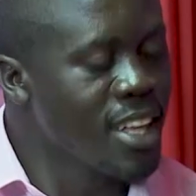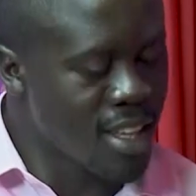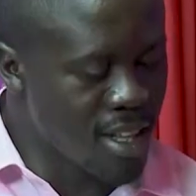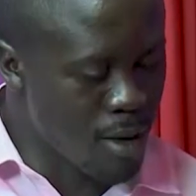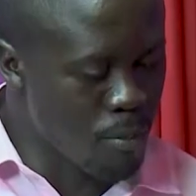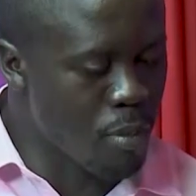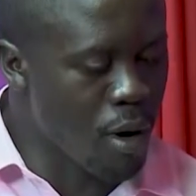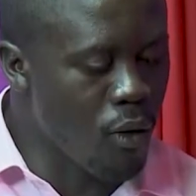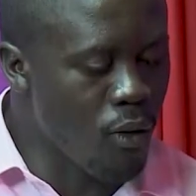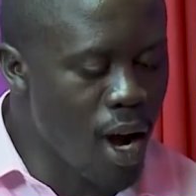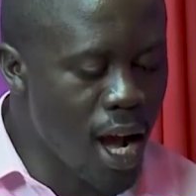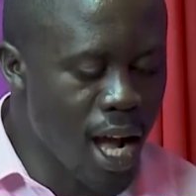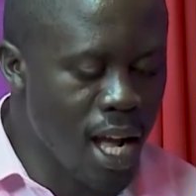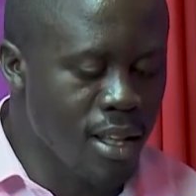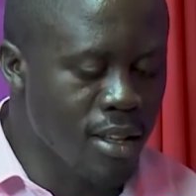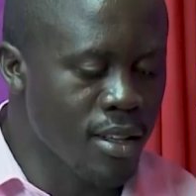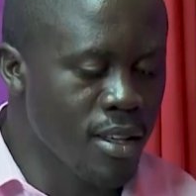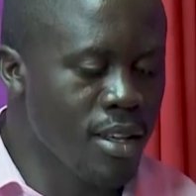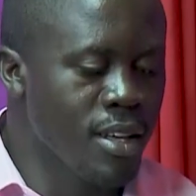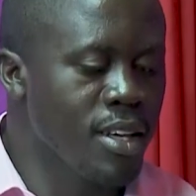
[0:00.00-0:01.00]
Number
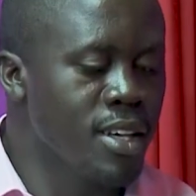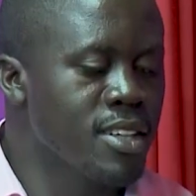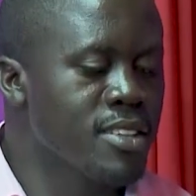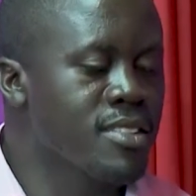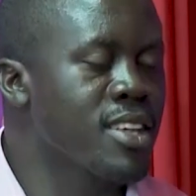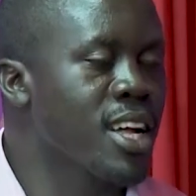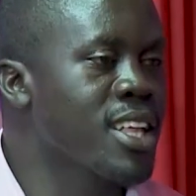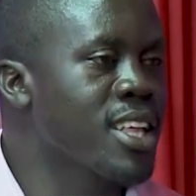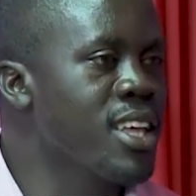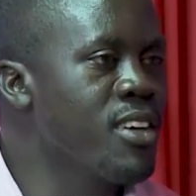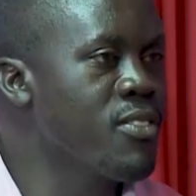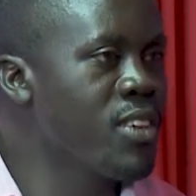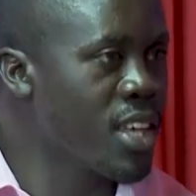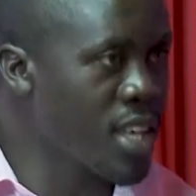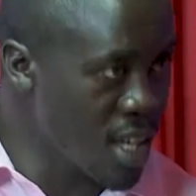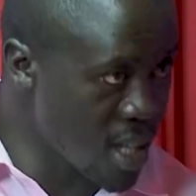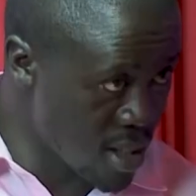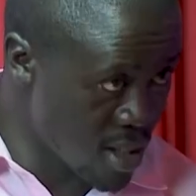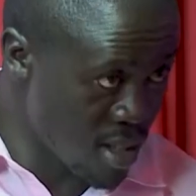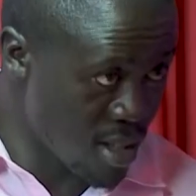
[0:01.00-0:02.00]
1,
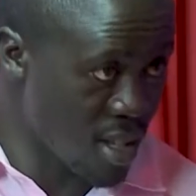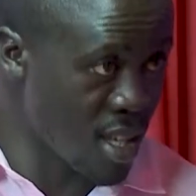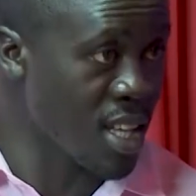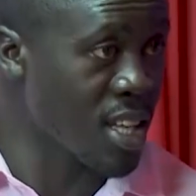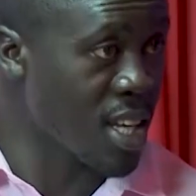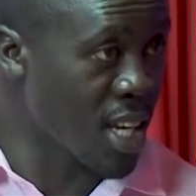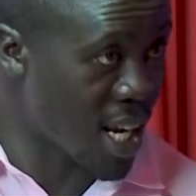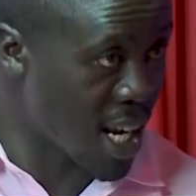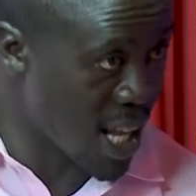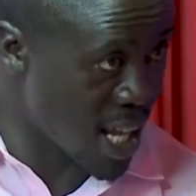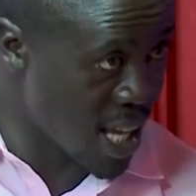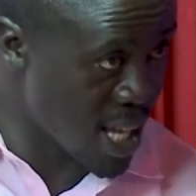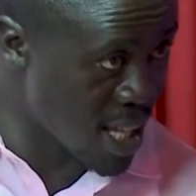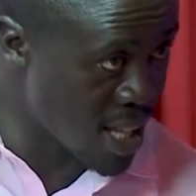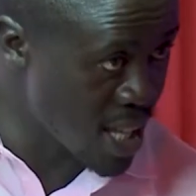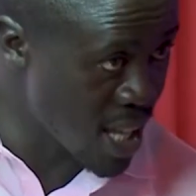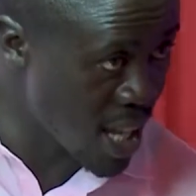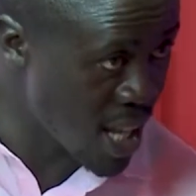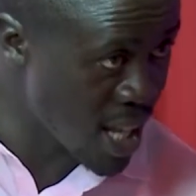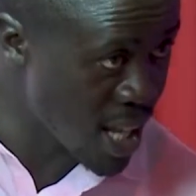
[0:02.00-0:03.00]
certificate in
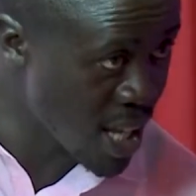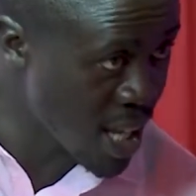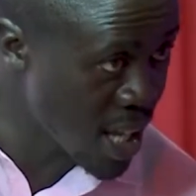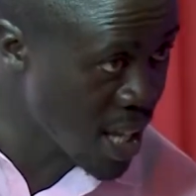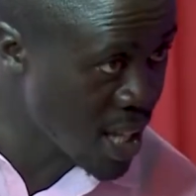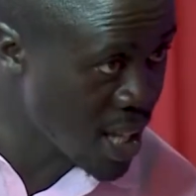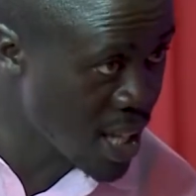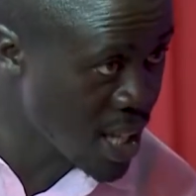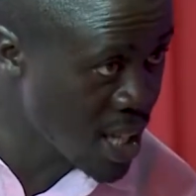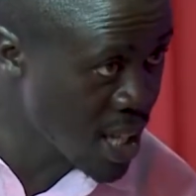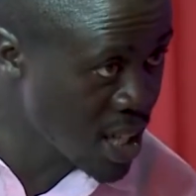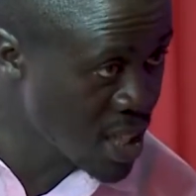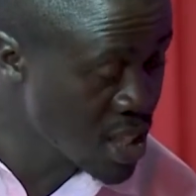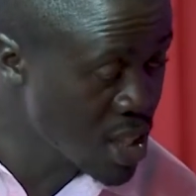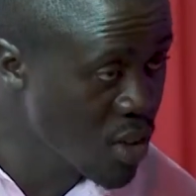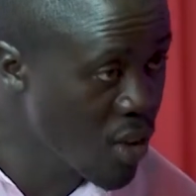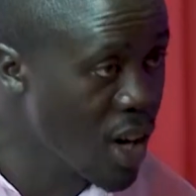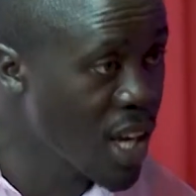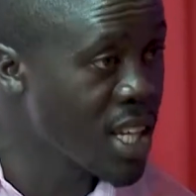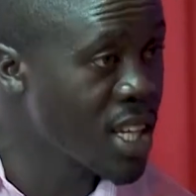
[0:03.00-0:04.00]

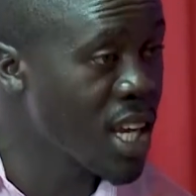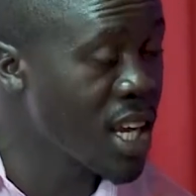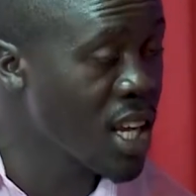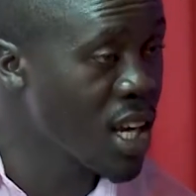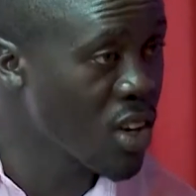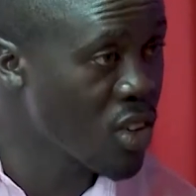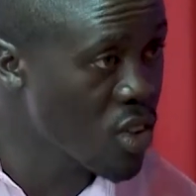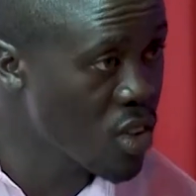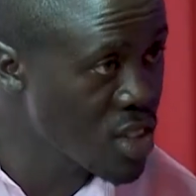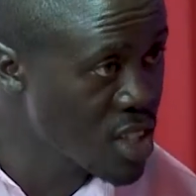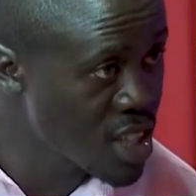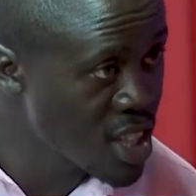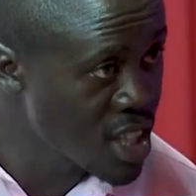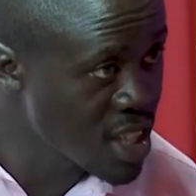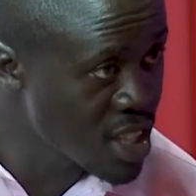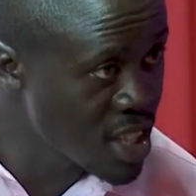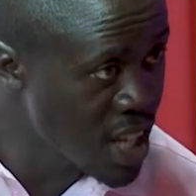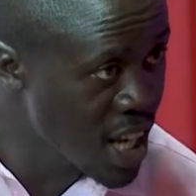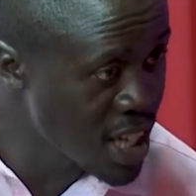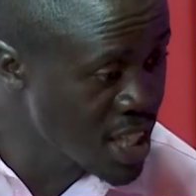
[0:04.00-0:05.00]
electrical and electronic
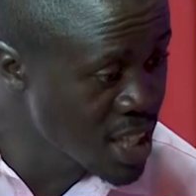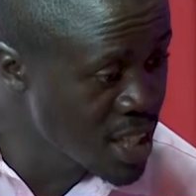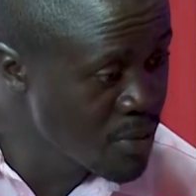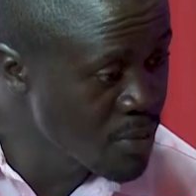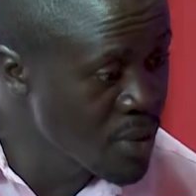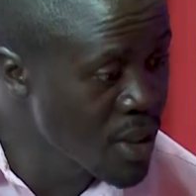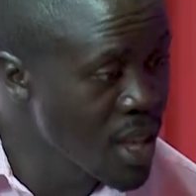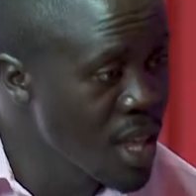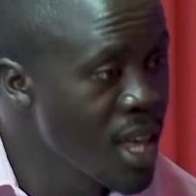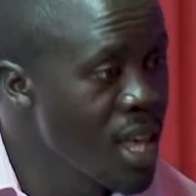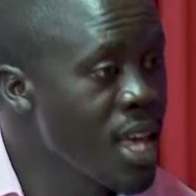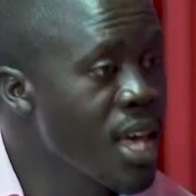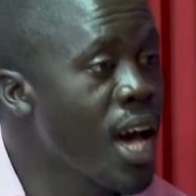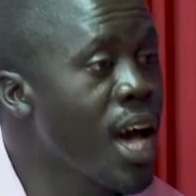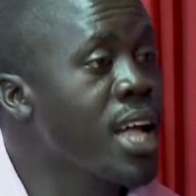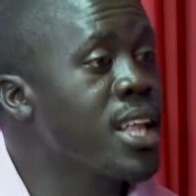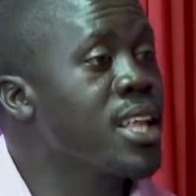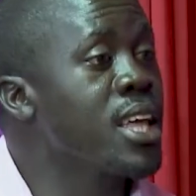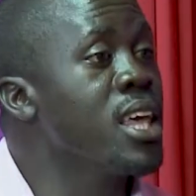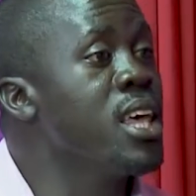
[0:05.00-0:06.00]
engineering,
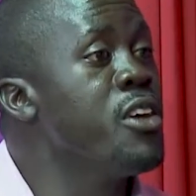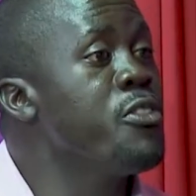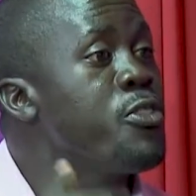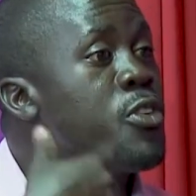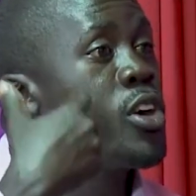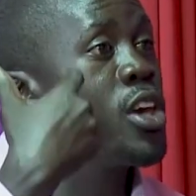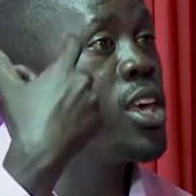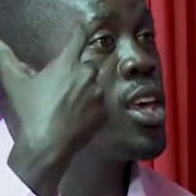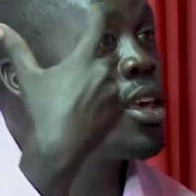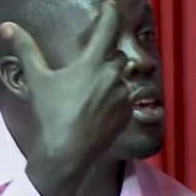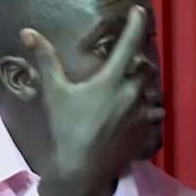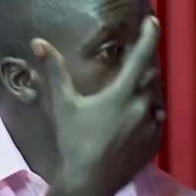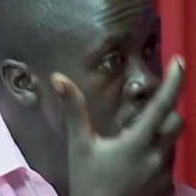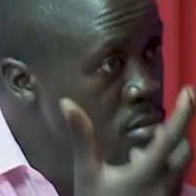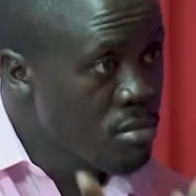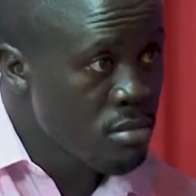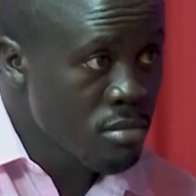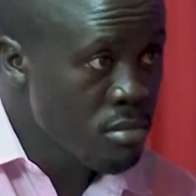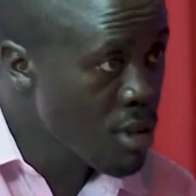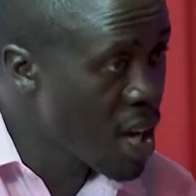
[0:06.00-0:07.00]
and if he
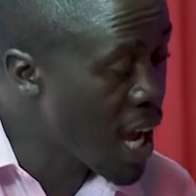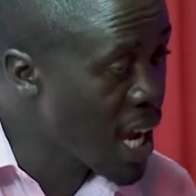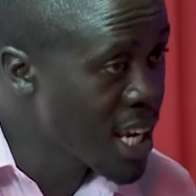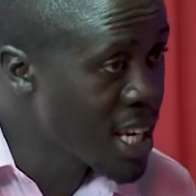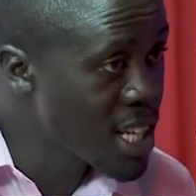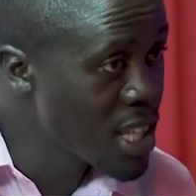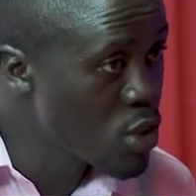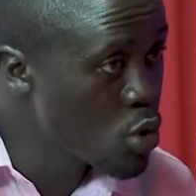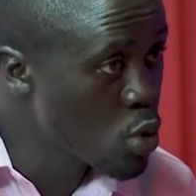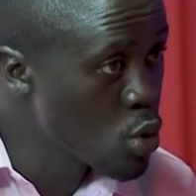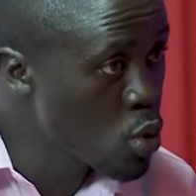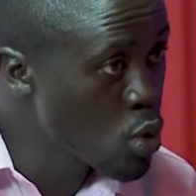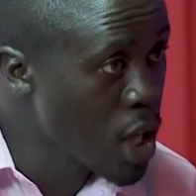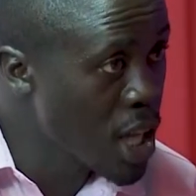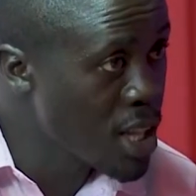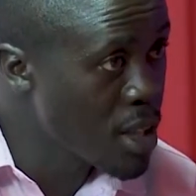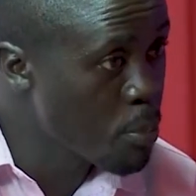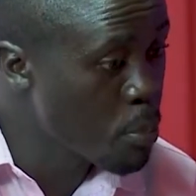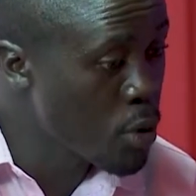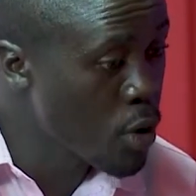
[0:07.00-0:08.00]
agreed to do the
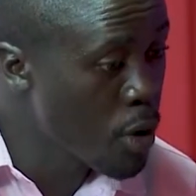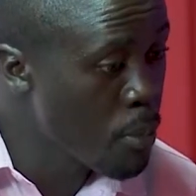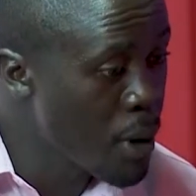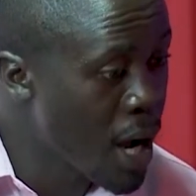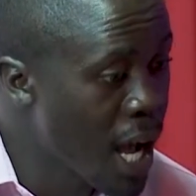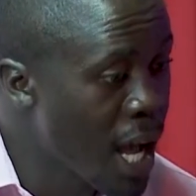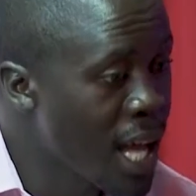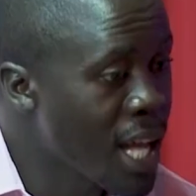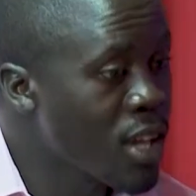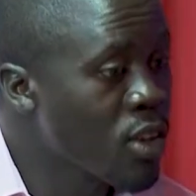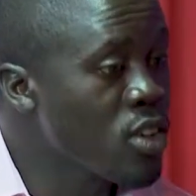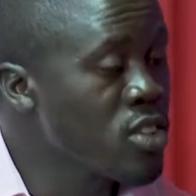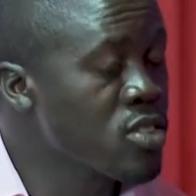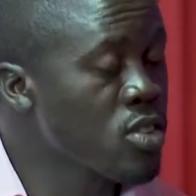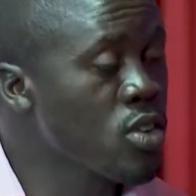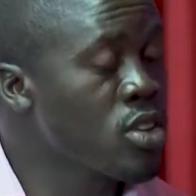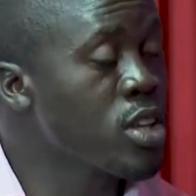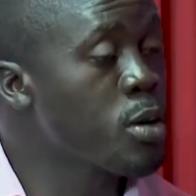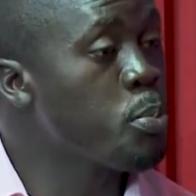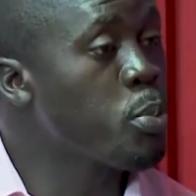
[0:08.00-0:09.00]
diploma, and
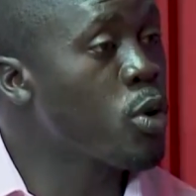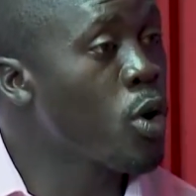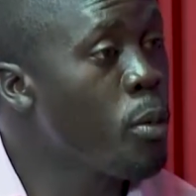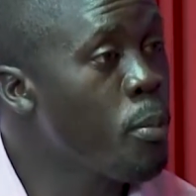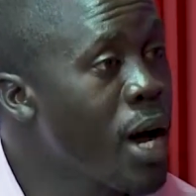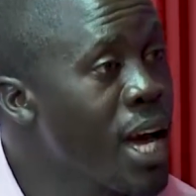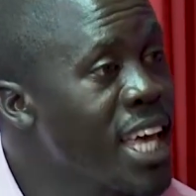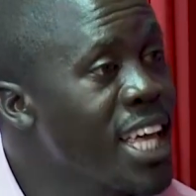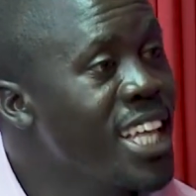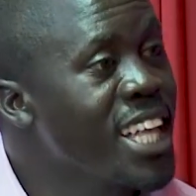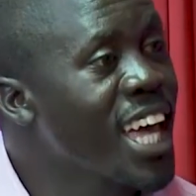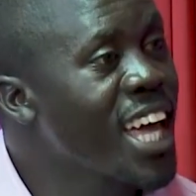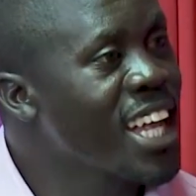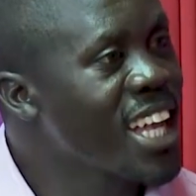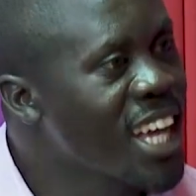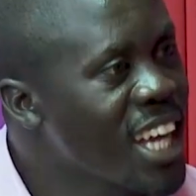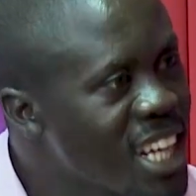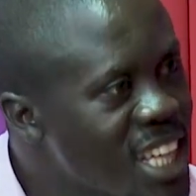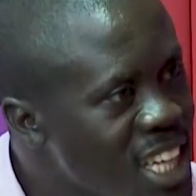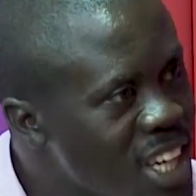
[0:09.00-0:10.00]
also diploma in
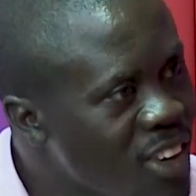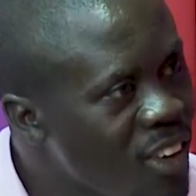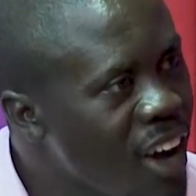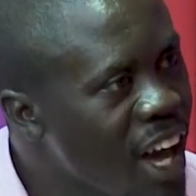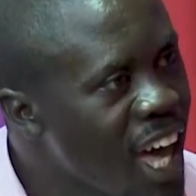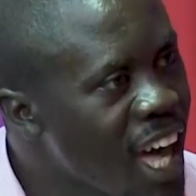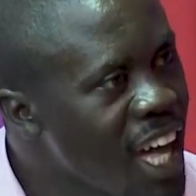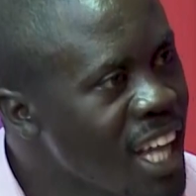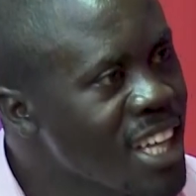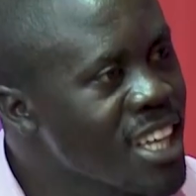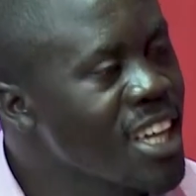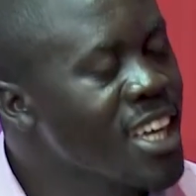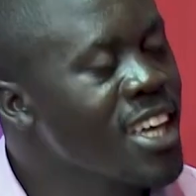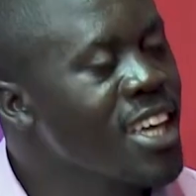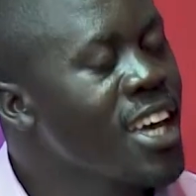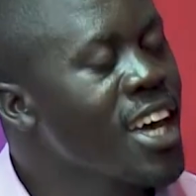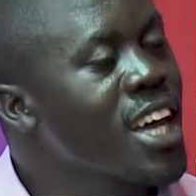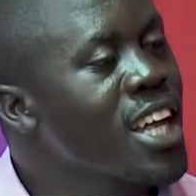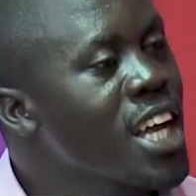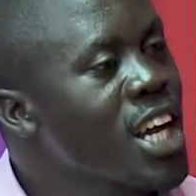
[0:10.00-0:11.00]
electrical and
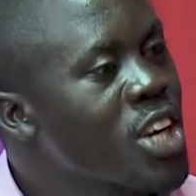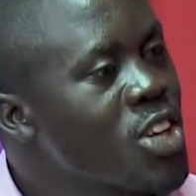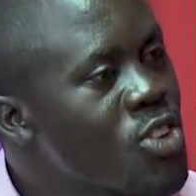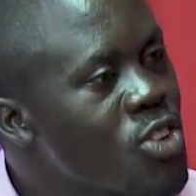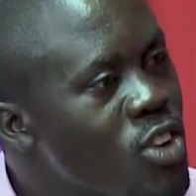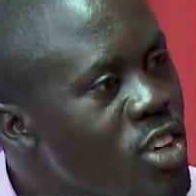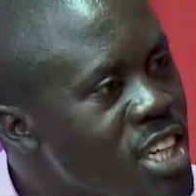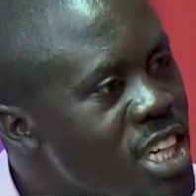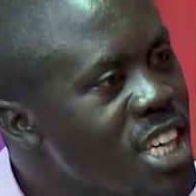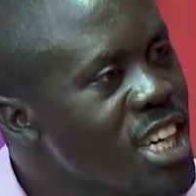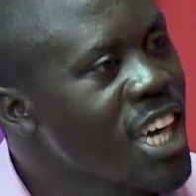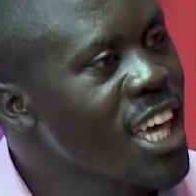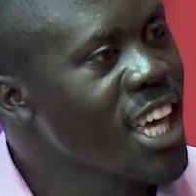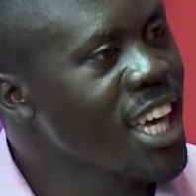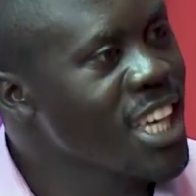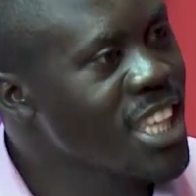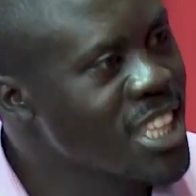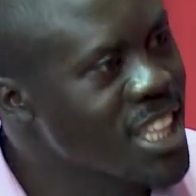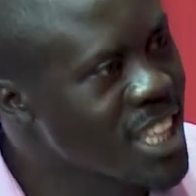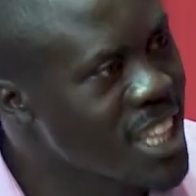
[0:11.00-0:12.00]
electronic
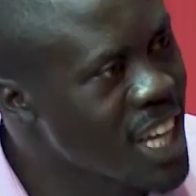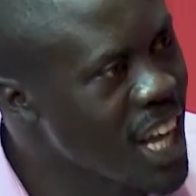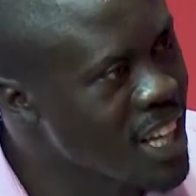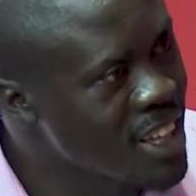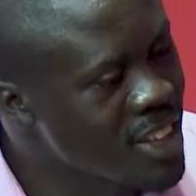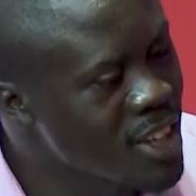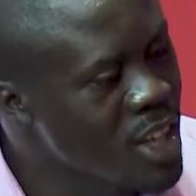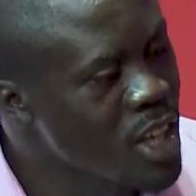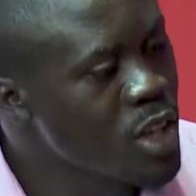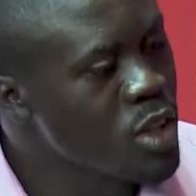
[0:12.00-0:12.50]
engineering.